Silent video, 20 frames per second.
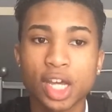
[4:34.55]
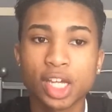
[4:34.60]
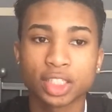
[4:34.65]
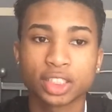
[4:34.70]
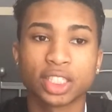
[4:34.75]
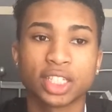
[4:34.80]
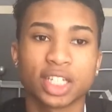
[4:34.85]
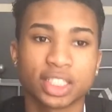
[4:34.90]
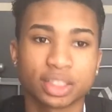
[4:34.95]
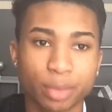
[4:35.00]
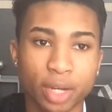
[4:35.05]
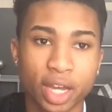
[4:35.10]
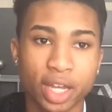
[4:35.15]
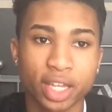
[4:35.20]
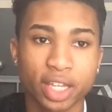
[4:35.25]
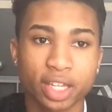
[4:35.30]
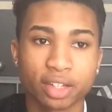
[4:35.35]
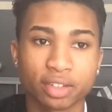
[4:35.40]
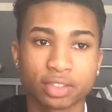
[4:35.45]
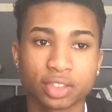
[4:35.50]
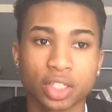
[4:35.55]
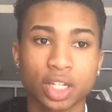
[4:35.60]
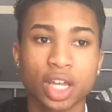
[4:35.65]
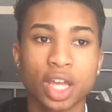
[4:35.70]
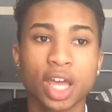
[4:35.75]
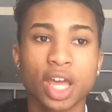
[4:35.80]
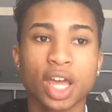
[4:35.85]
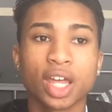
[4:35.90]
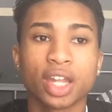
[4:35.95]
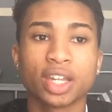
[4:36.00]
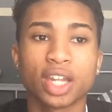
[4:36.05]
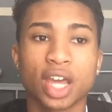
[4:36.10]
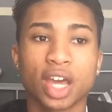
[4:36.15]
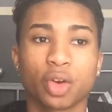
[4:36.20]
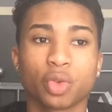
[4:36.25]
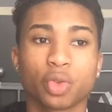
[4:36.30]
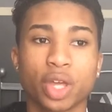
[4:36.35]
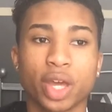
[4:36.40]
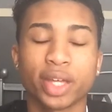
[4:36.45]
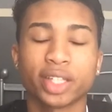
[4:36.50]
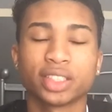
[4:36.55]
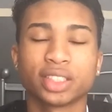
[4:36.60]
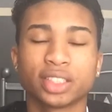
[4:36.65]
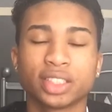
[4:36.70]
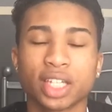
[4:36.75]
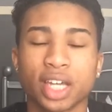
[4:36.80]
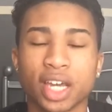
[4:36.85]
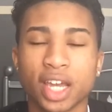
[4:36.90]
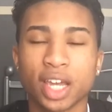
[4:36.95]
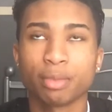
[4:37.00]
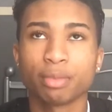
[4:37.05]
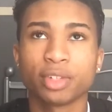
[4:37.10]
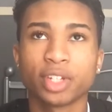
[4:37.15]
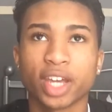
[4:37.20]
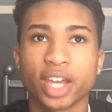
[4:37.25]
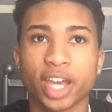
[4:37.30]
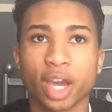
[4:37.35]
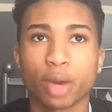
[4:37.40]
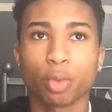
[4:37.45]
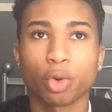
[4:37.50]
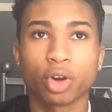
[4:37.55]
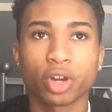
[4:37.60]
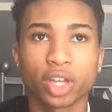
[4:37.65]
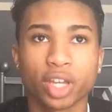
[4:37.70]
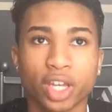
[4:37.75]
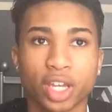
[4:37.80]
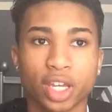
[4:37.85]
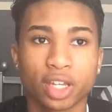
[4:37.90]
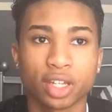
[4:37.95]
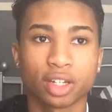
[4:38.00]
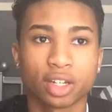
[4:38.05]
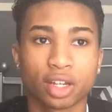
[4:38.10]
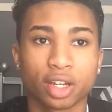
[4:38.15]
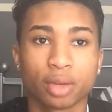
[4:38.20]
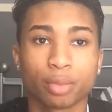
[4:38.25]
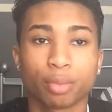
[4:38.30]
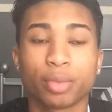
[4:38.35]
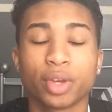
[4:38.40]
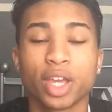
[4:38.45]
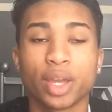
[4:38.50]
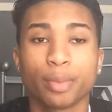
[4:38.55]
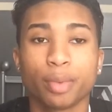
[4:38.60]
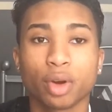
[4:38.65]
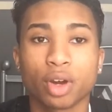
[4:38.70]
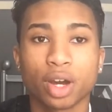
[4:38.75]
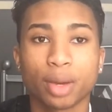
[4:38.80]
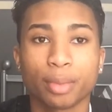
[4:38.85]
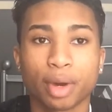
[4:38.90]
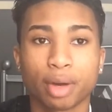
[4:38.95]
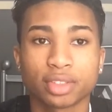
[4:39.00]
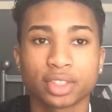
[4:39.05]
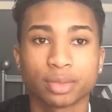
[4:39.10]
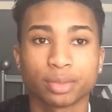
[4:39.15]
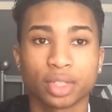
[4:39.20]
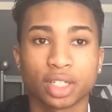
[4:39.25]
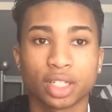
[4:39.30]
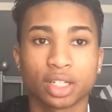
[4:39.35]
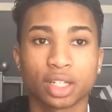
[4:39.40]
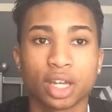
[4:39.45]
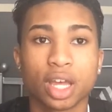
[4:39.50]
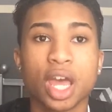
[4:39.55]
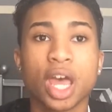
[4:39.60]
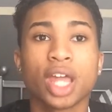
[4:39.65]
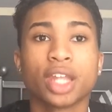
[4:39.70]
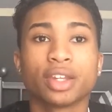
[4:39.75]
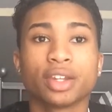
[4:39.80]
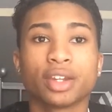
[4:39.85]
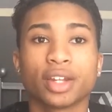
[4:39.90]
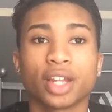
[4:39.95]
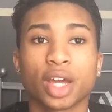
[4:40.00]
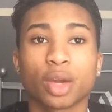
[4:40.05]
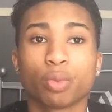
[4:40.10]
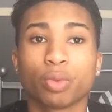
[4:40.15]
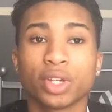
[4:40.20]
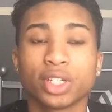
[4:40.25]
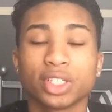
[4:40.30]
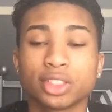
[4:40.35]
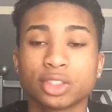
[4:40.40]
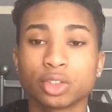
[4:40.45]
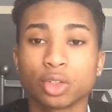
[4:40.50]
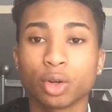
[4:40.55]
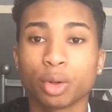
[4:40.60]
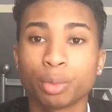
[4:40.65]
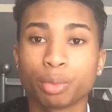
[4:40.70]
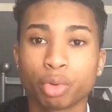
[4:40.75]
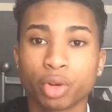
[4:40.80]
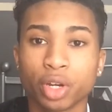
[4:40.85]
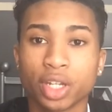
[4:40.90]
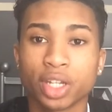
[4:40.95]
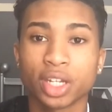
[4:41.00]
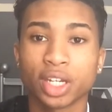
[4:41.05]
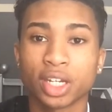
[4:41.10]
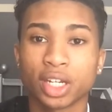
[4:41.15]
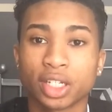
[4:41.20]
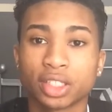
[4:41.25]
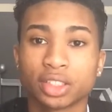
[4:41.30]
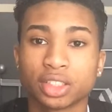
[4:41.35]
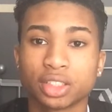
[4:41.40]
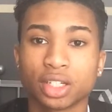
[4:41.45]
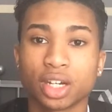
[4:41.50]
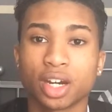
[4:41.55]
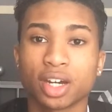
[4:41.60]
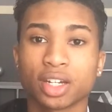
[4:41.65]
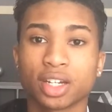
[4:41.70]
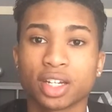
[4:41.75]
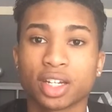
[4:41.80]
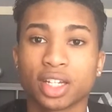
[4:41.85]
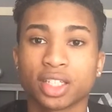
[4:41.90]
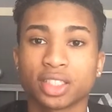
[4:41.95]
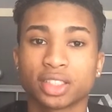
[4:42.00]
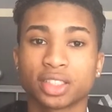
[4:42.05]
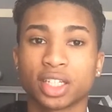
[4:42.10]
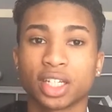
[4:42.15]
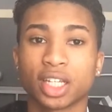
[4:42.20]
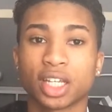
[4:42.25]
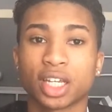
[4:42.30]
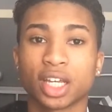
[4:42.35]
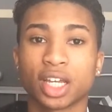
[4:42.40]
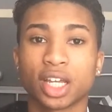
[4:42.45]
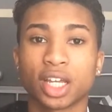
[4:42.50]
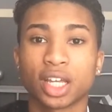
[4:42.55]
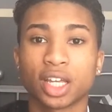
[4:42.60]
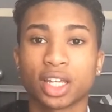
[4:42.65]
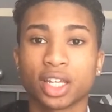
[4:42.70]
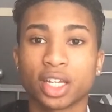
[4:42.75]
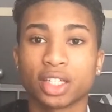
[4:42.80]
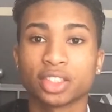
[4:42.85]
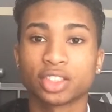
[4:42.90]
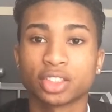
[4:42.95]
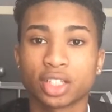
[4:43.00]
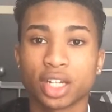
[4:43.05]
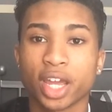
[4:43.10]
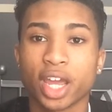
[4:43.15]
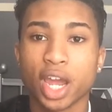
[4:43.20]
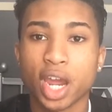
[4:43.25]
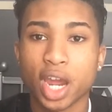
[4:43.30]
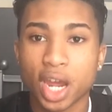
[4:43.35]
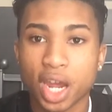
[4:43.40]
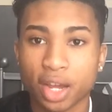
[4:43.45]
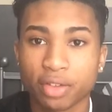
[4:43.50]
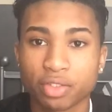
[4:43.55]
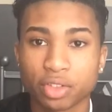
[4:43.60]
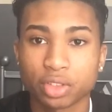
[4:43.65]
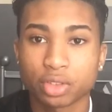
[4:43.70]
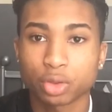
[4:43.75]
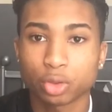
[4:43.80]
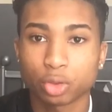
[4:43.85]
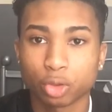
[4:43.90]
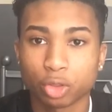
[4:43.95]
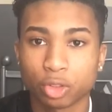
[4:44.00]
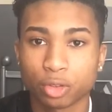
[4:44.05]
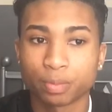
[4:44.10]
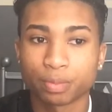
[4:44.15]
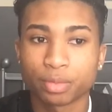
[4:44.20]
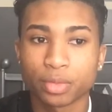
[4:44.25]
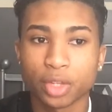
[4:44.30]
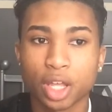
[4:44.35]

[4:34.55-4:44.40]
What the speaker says: She has my gifts. Now that same day I walk in, people come up to me. They're like, "We saw Brittany and John kissing yesterday after school."